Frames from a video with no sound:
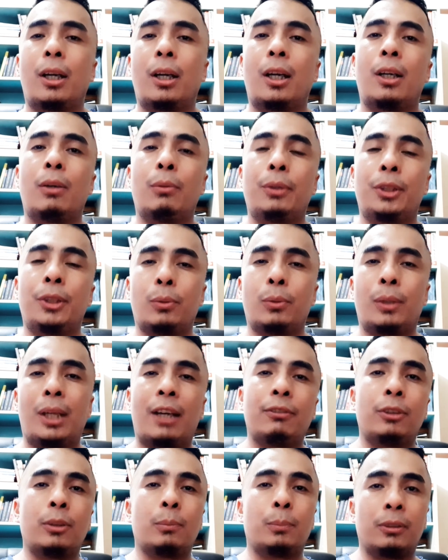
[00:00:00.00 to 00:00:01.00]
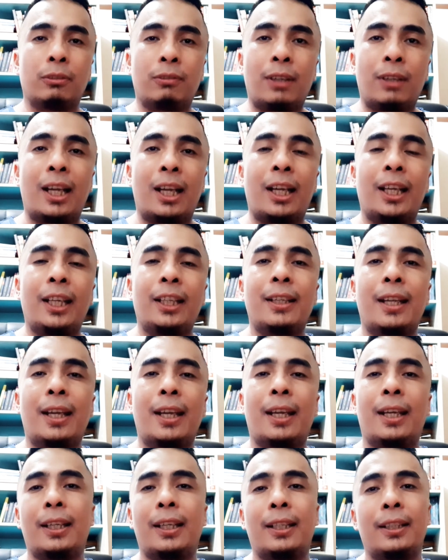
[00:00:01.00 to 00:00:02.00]
which you'll have to provide,
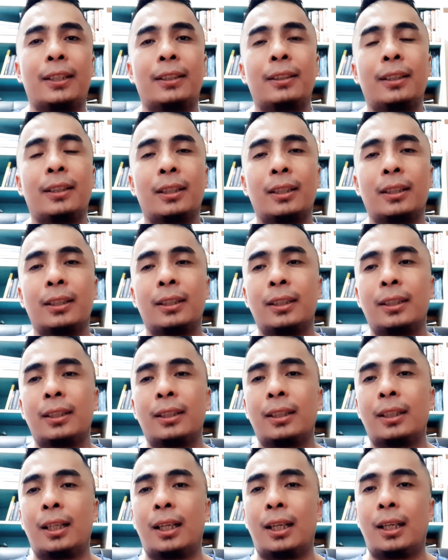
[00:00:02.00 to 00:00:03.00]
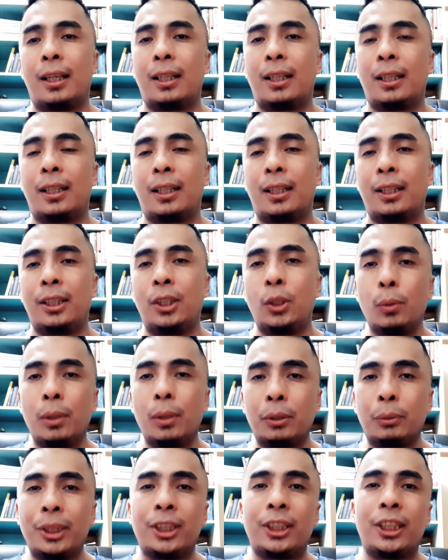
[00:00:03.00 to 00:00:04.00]
and you will
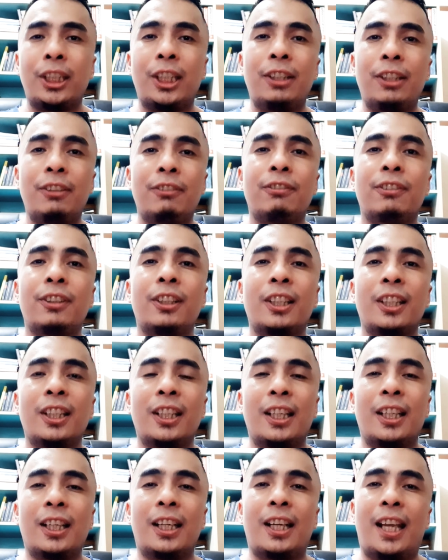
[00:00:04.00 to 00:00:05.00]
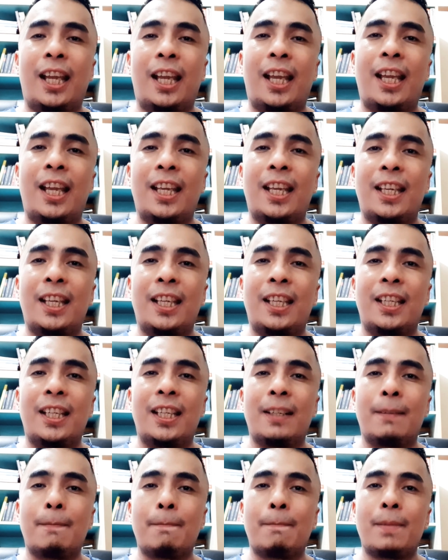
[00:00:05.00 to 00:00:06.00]
receive a
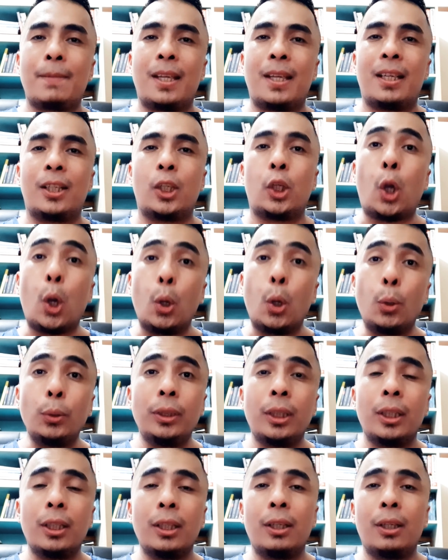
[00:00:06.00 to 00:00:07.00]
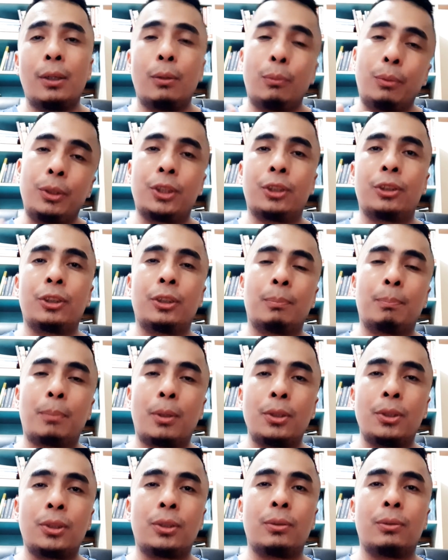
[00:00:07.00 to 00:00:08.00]
code which you're
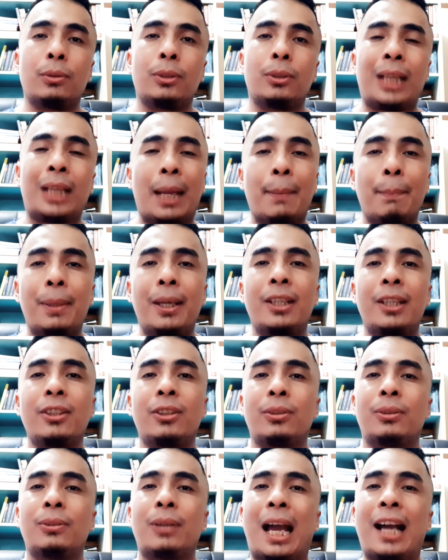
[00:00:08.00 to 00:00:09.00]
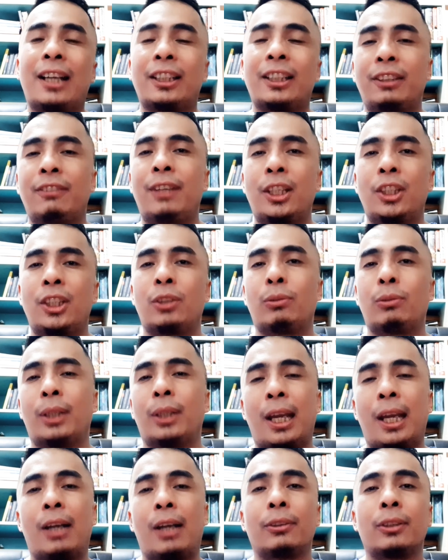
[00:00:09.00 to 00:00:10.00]
supposed to type in to activate your
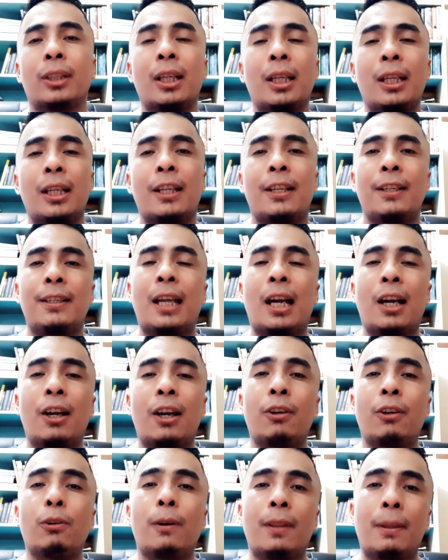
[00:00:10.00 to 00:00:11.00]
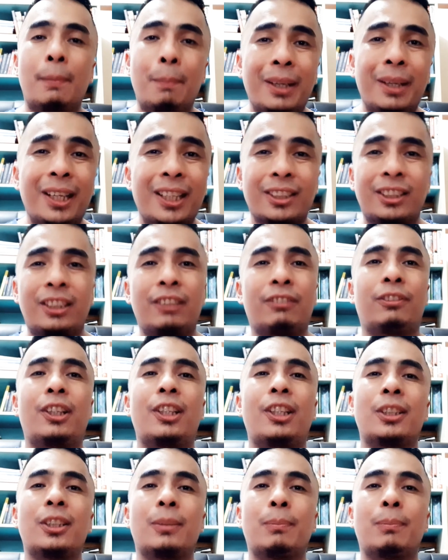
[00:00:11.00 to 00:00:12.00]
account. Now, the biggest difference